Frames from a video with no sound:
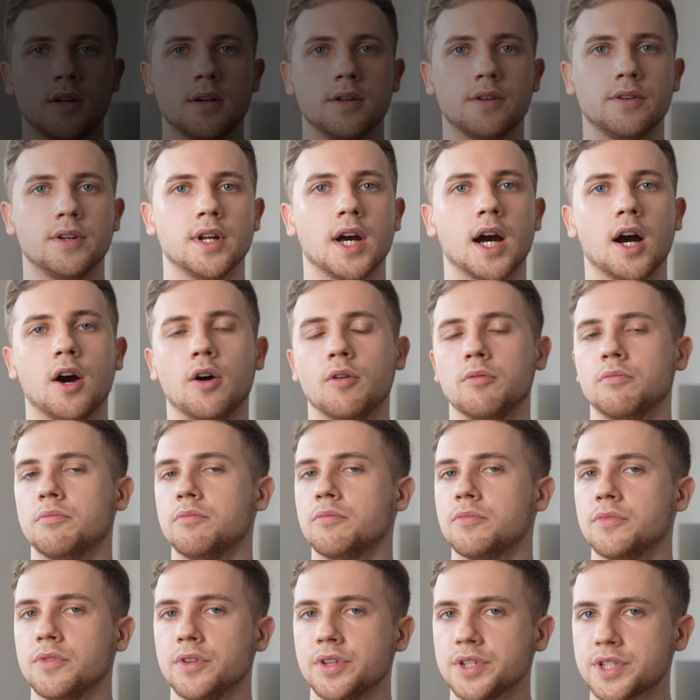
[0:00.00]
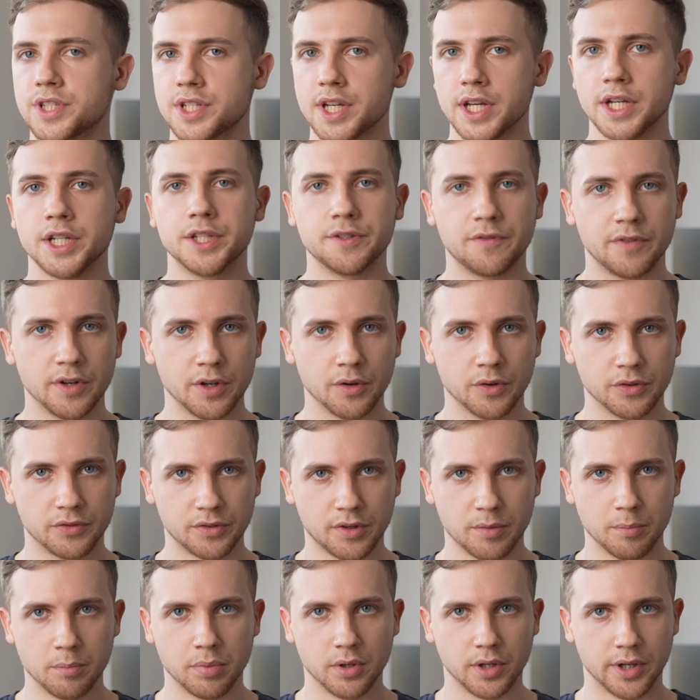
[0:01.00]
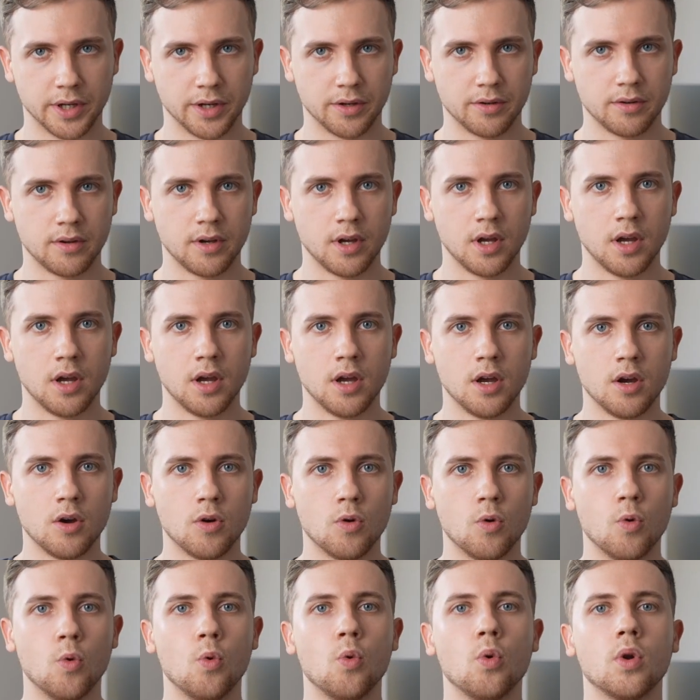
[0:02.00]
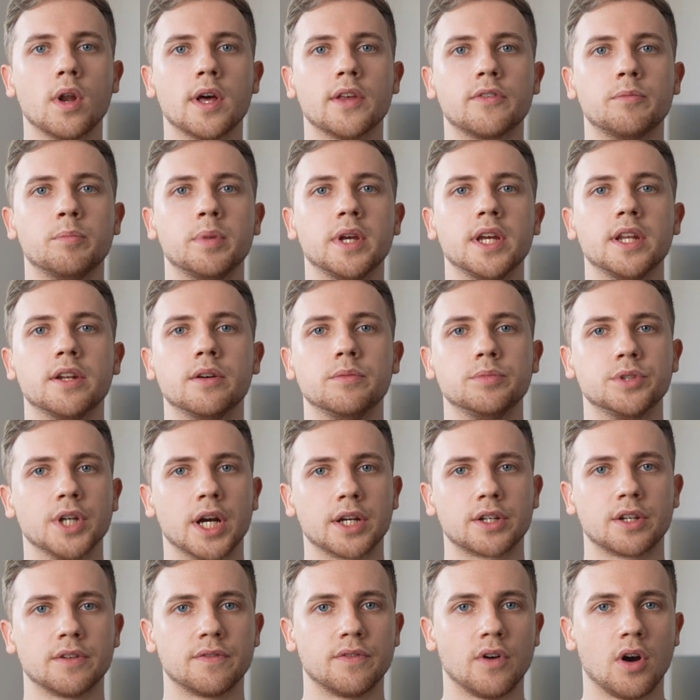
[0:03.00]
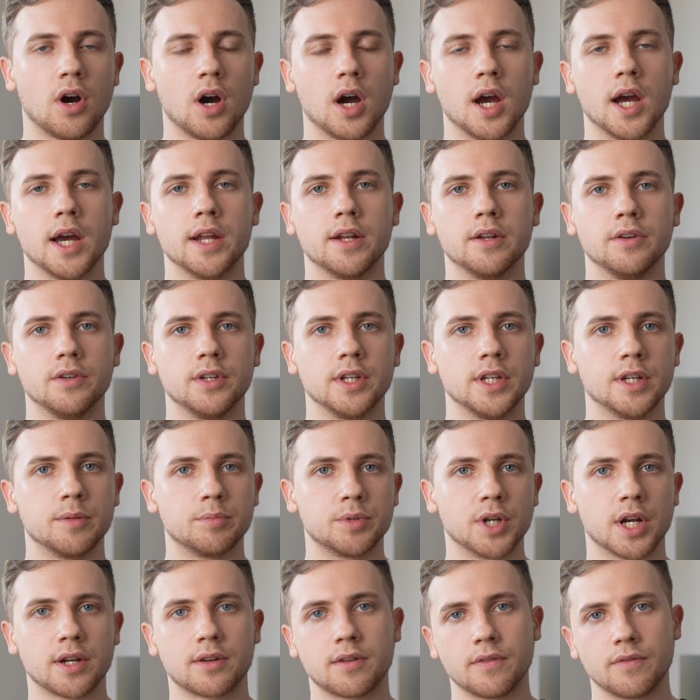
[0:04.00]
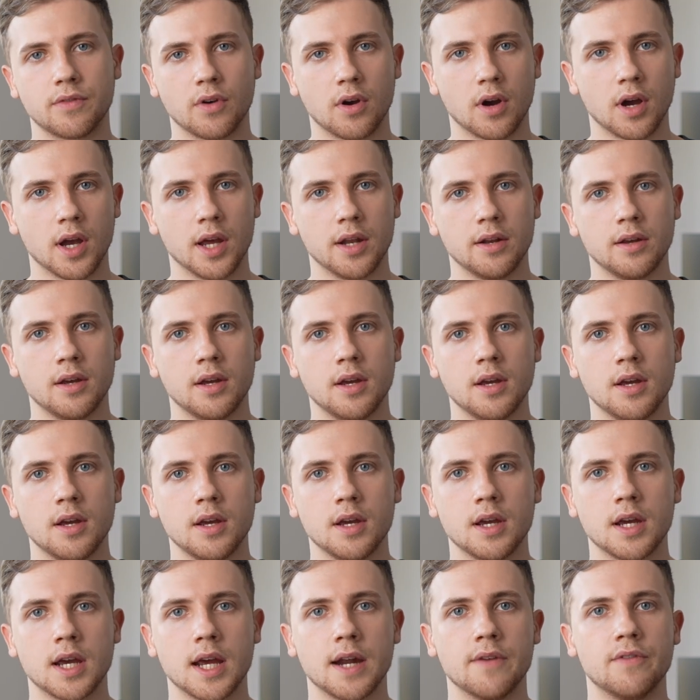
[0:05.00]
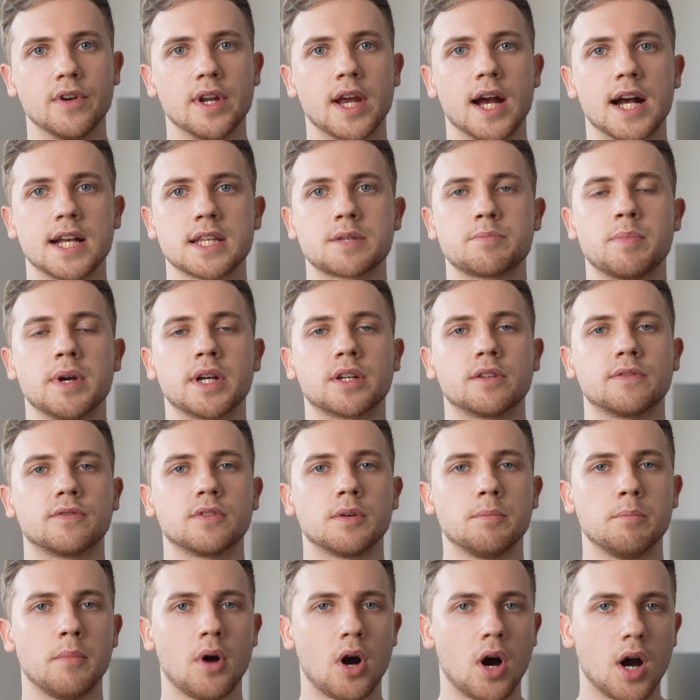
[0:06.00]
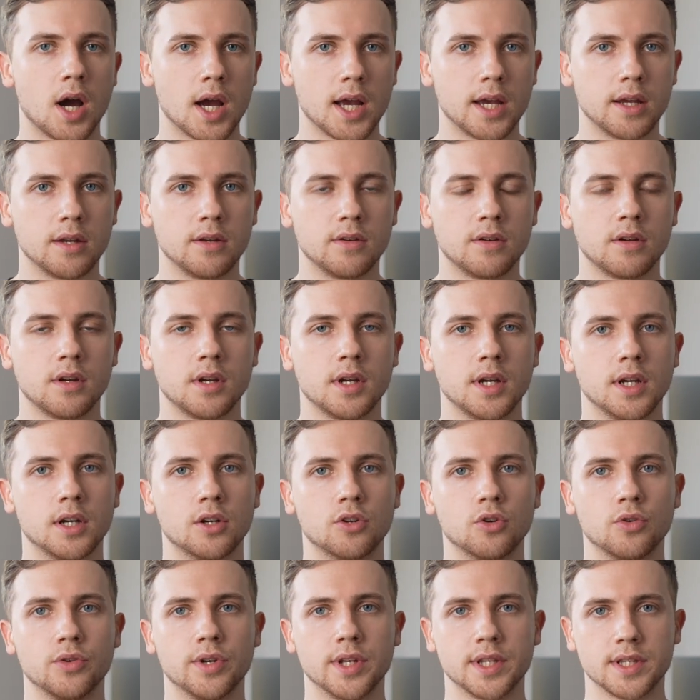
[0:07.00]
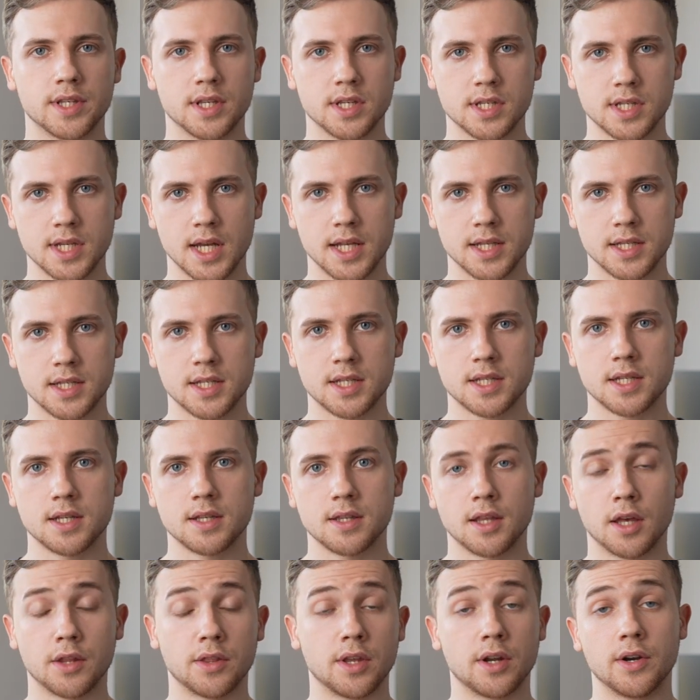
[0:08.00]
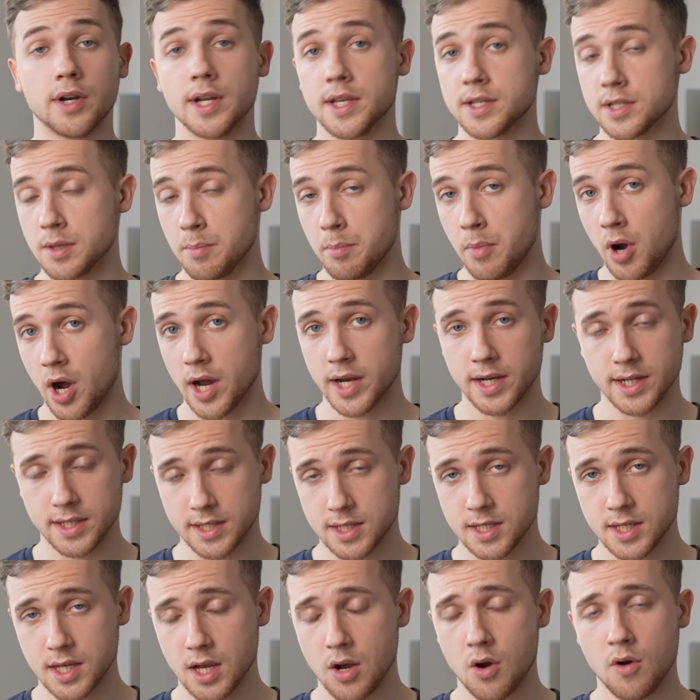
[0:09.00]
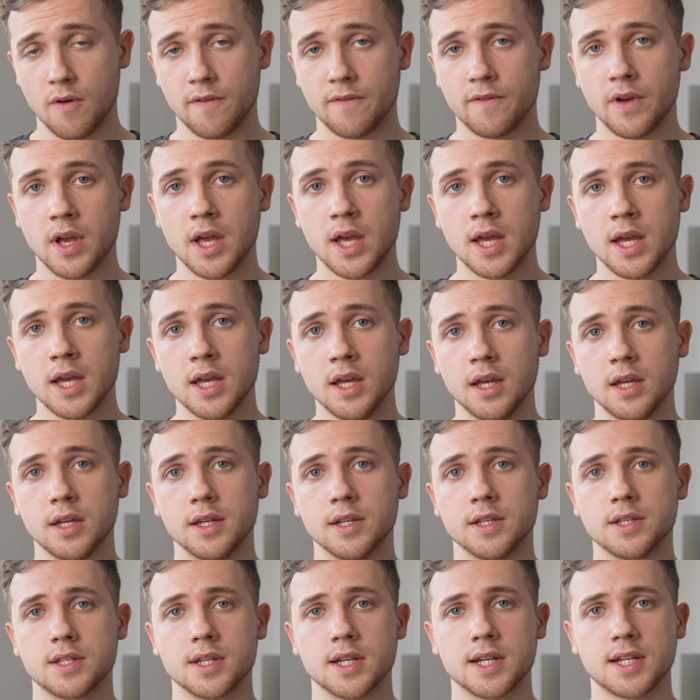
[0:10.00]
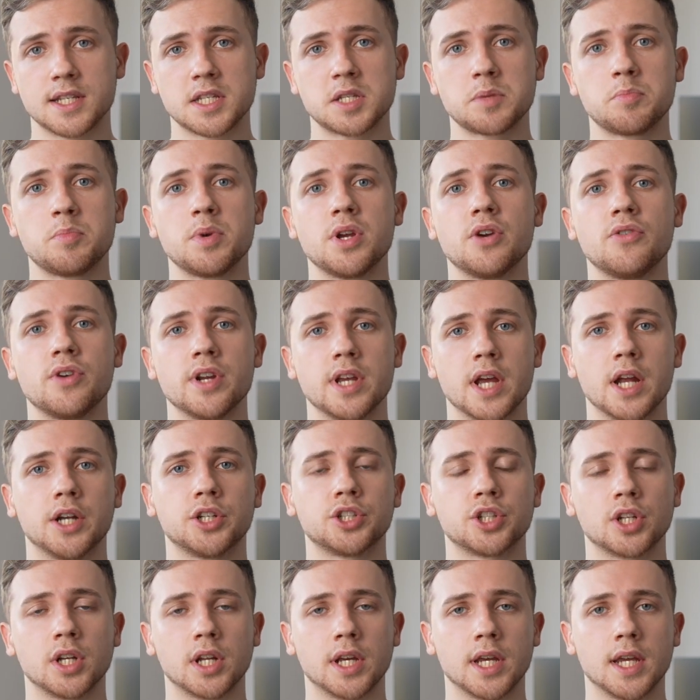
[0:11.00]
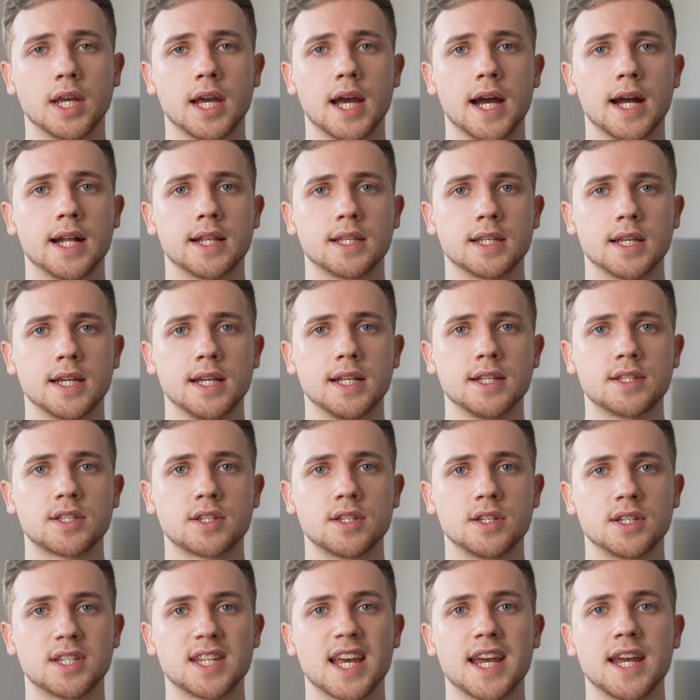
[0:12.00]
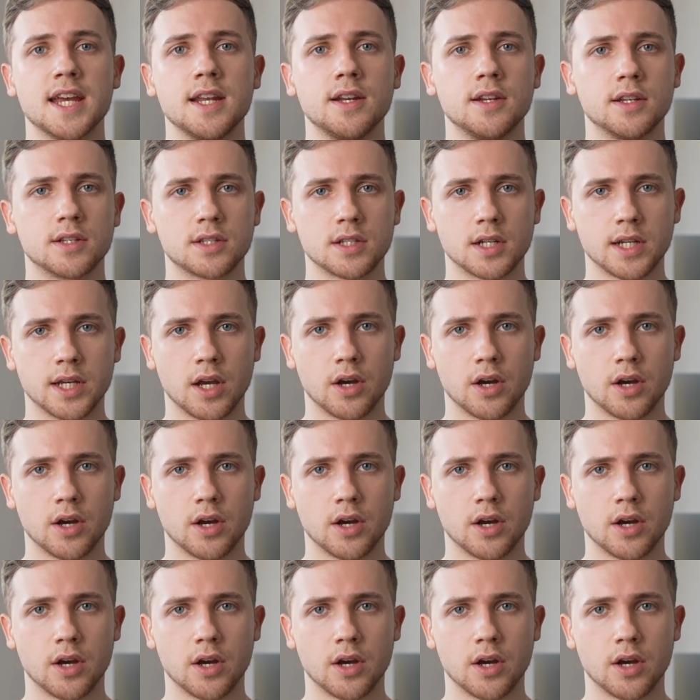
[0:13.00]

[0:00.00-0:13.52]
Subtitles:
Now, this stage feels complete. All has been objectified and de-objectified. Every aspect of the mind, including the sense that there is a mind itself, is experientially and instantaneously